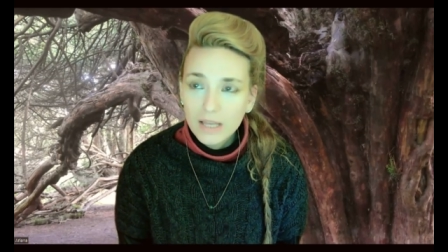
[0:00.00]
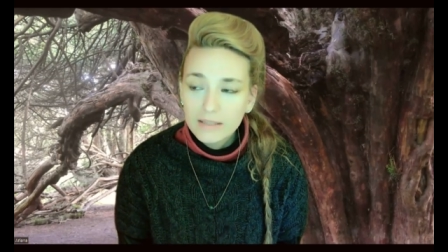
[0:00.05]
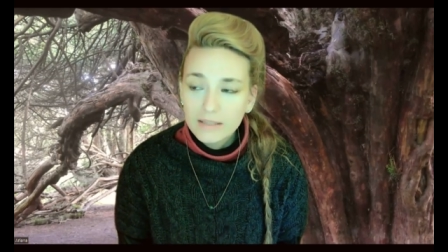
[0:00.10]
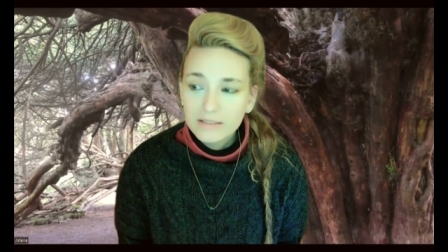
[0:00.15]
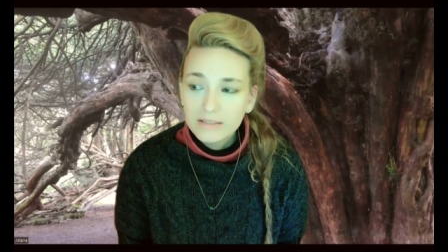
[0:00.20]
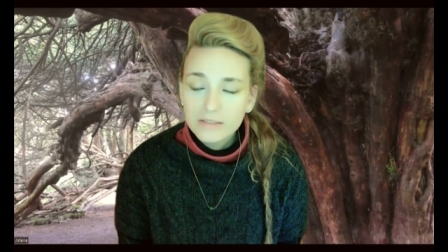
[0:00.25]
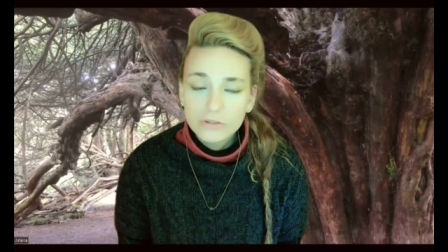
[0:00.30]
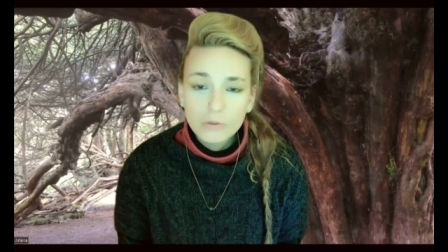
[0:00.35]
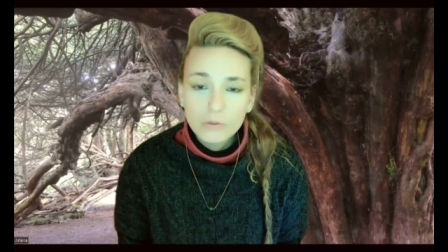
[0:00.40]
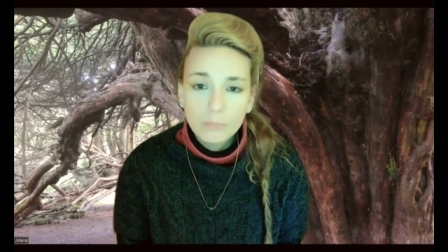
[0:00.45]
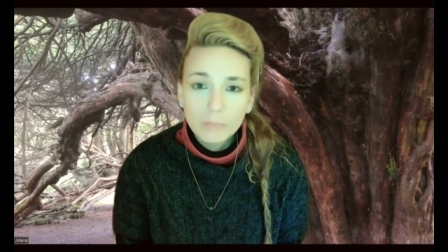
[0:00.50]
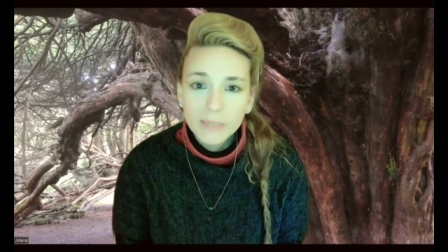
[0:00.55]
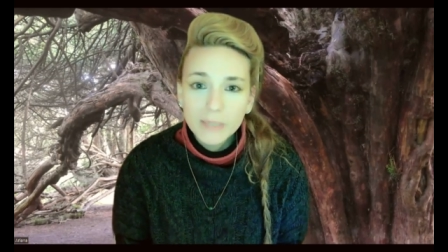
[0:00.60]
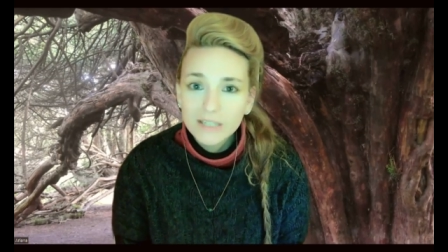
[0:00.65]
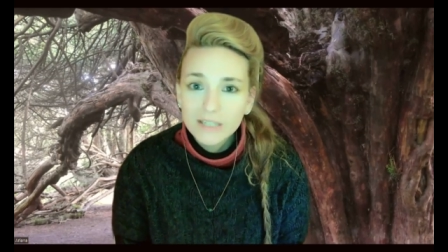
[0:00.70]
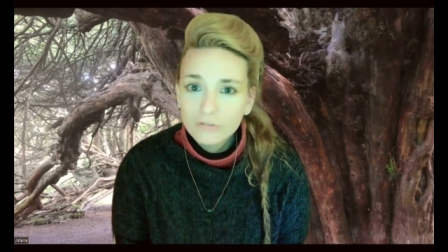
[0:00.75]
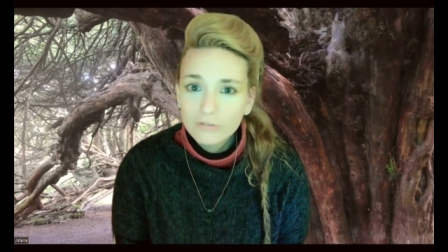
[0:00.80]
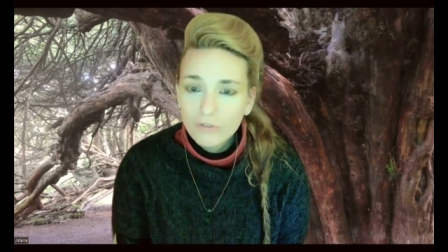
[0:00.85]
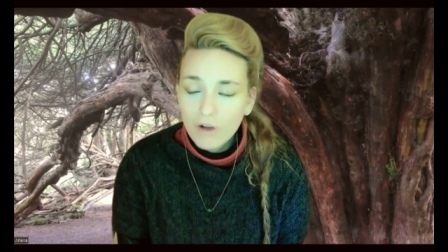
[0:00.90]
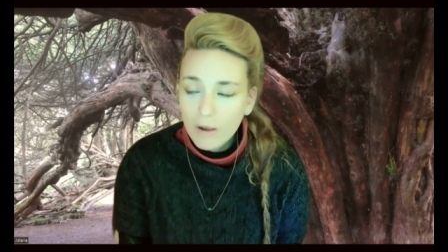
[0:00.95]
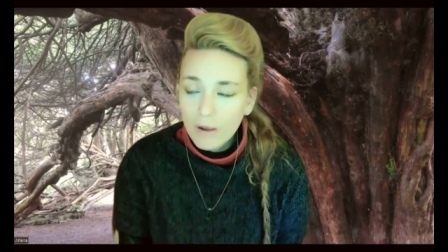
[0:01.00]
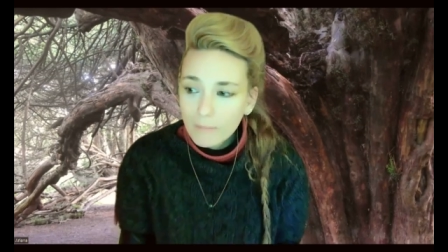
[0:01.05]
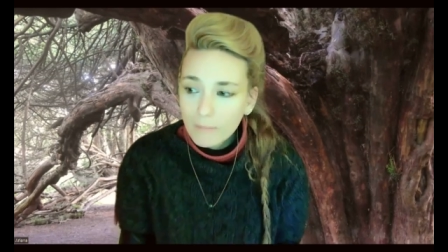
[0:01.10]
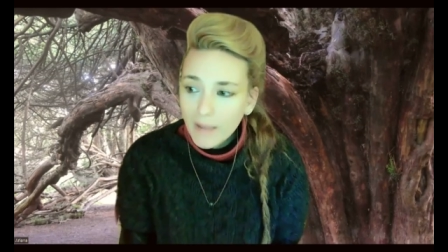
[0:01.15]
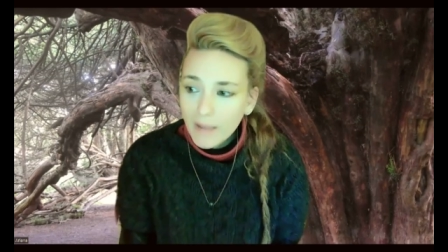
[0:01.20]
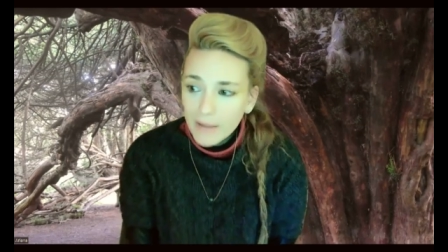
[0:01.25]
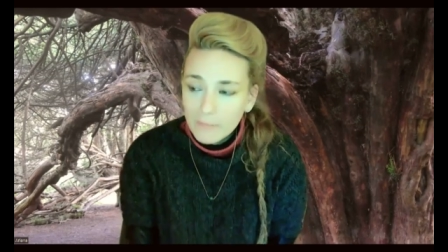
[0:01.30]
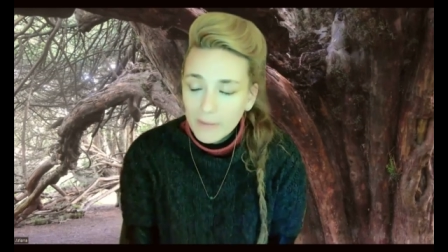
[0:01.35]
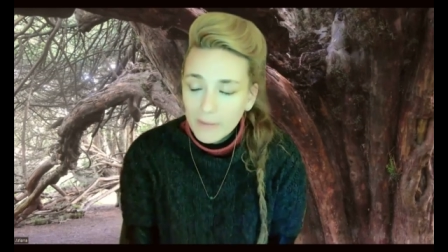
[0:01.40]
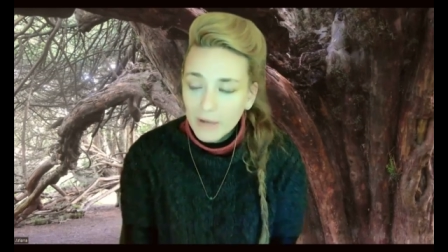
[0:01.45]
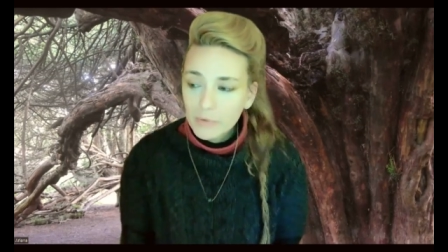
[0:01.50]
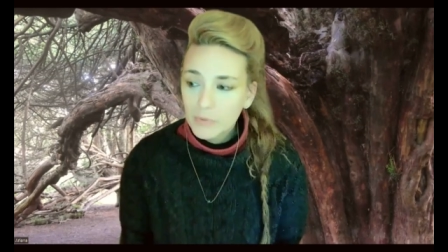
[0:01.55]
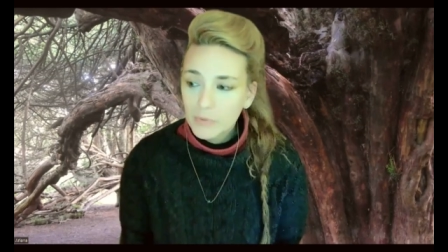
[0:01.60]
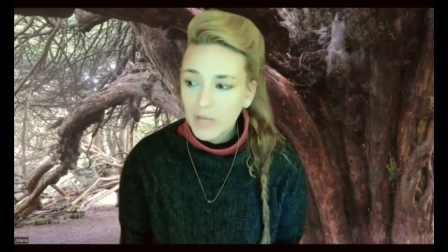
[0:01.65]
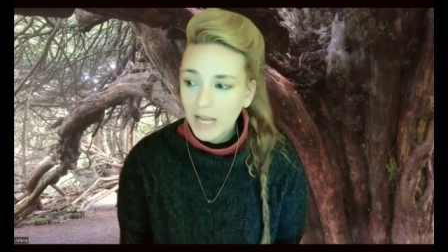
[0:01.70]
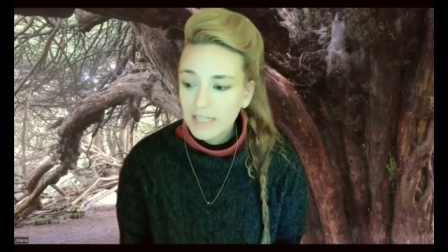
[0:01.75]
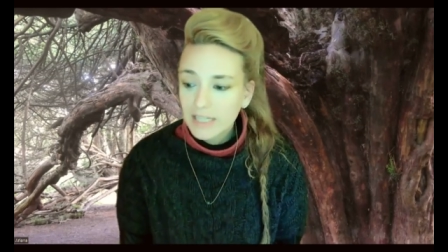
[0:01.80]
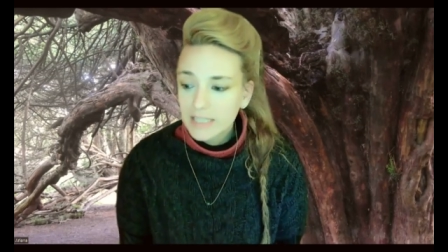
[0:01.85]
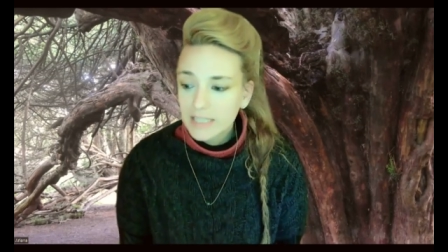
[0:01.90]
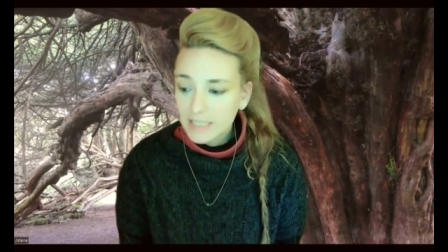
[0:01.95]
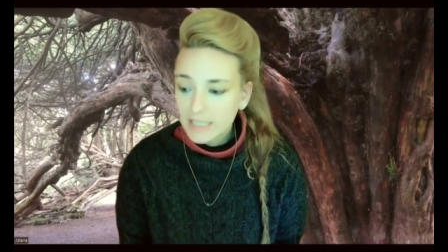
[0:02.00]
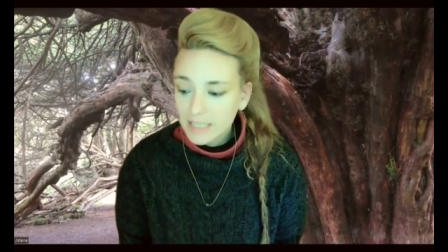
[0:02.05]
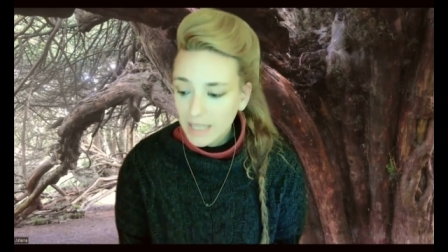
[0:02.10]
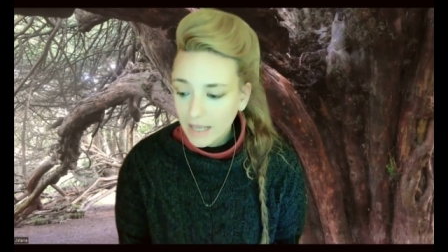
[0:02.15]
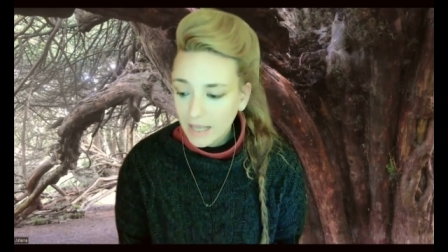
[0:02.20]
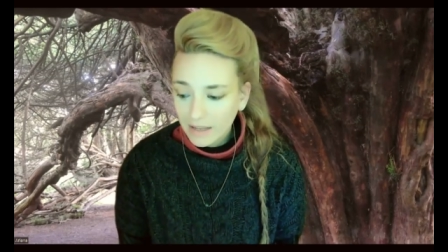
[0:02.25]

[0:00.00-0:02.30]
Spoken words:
disappeared from my reality.